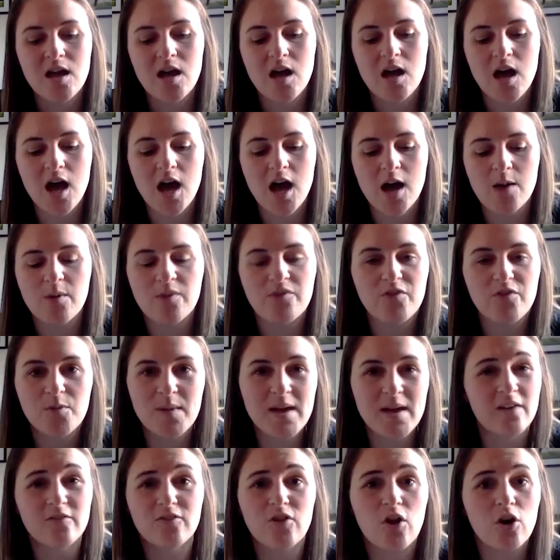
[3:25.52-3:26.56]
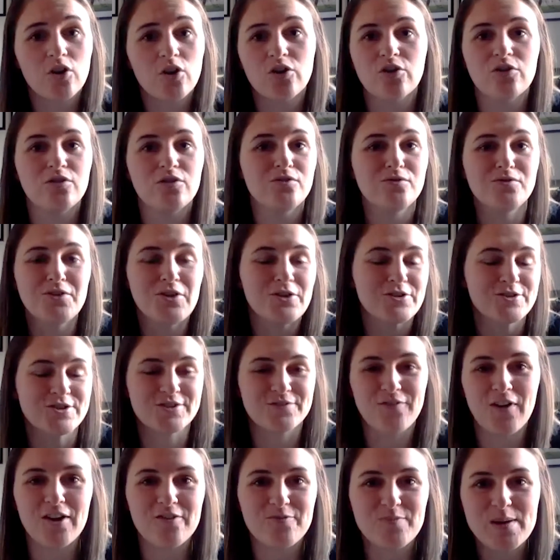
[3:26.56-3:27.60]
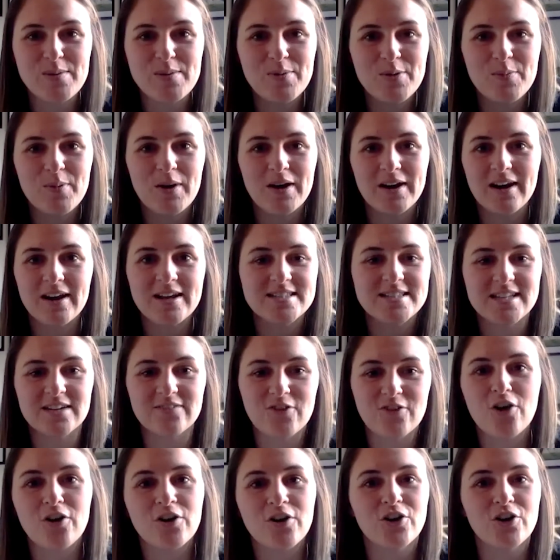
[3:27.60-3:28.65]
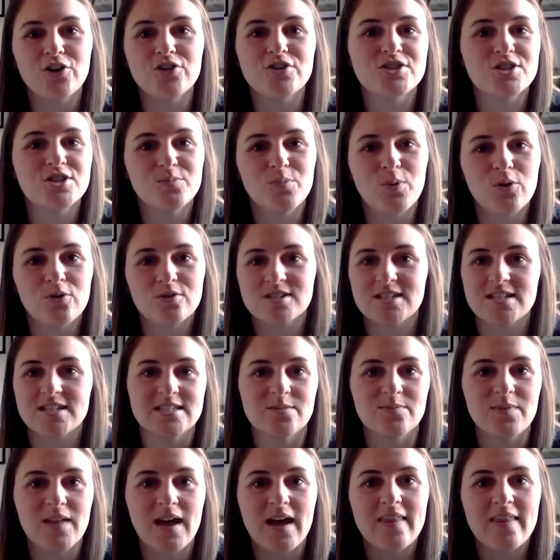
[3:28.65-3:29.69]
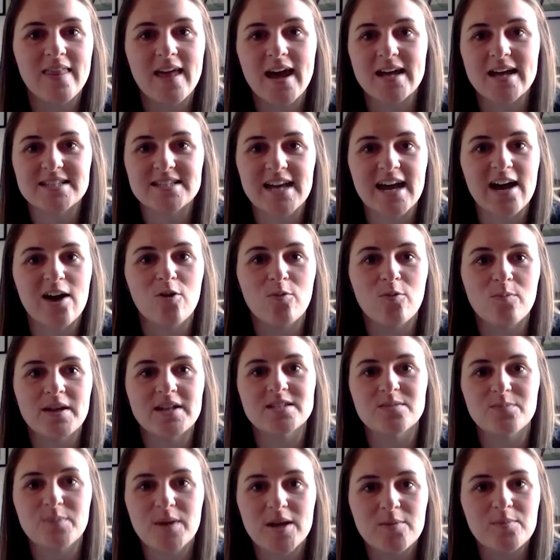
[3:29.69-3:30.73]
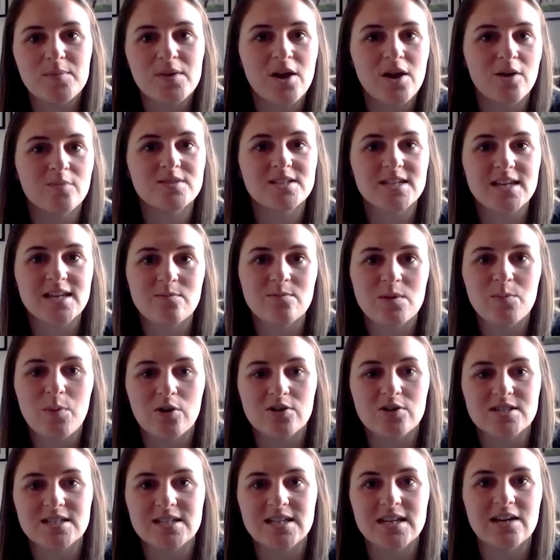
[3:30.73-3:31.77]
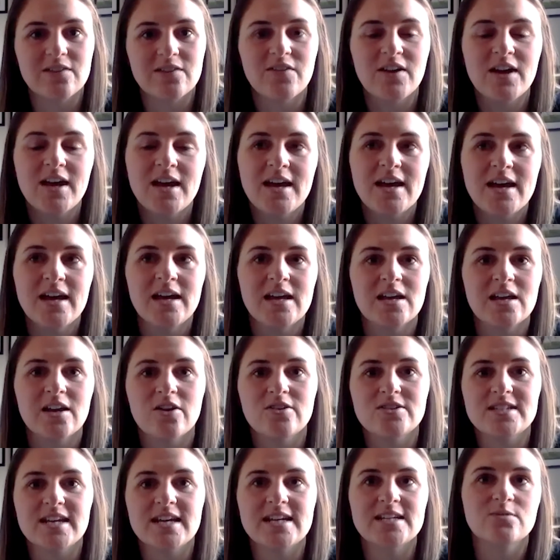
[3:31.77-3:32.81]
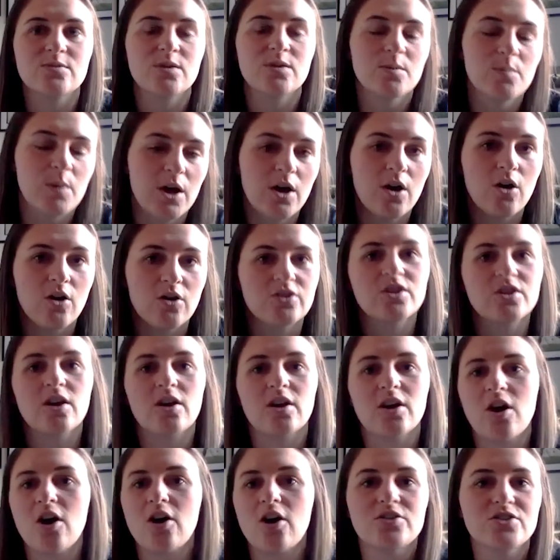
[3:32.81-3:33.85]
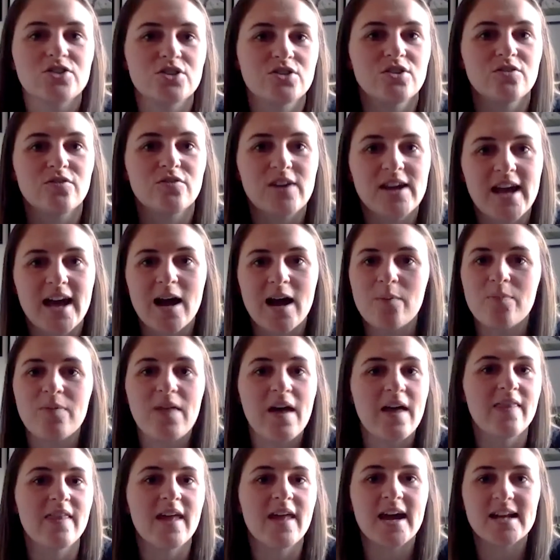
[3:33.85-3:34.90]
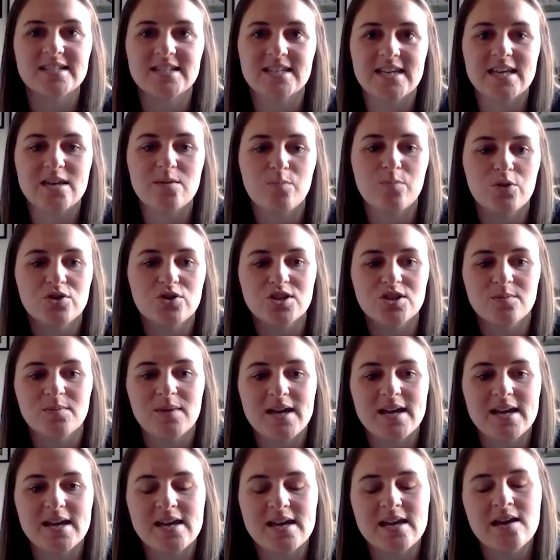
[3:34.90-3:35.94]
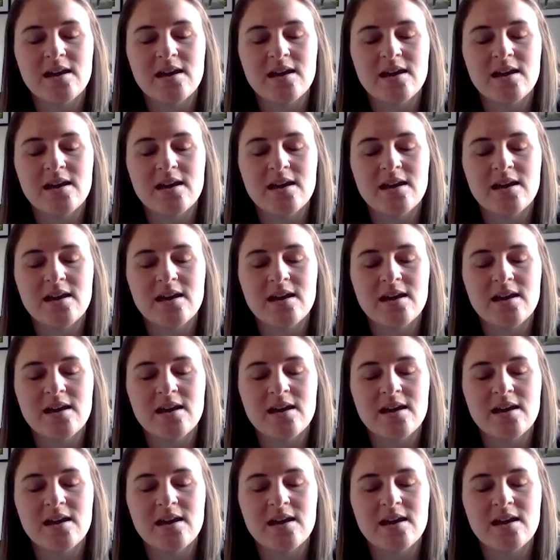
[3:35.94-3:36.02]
And for me, I've got a good, not just 5 people, but I'd like to say I've got a good support system that are there to help me, to pick me up, to keep me positive. Days when I'm like, oh, I can't do the rehab, they're there to keep pushing me.